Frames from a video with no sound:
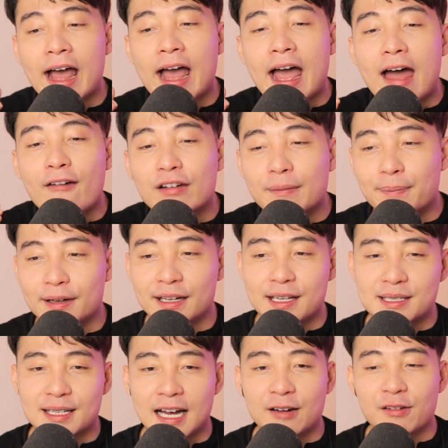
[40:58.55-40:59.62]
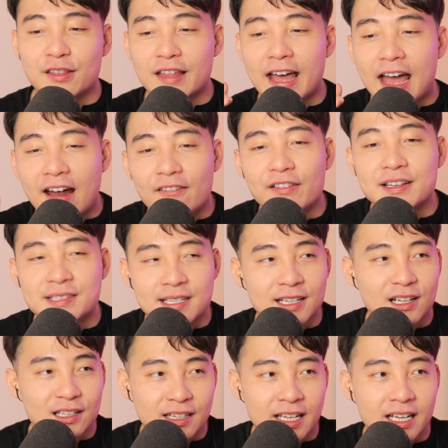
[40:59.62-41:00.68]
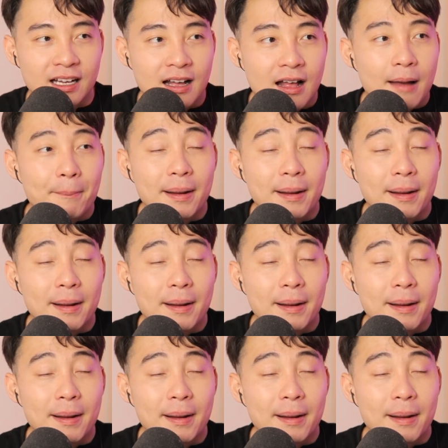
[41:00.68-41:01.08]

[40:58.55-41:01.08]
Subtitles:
everybody's done with every single thing.